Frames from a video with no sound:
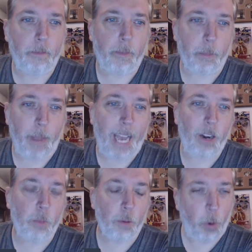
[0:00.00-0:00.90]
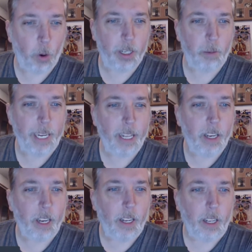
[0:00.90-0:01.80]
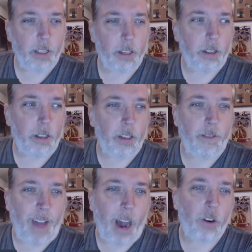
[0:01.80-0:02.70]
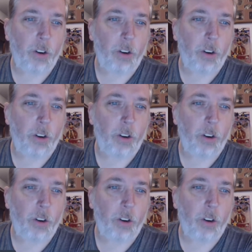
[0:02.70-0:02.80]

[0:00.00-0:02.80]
The man who purports to be the devout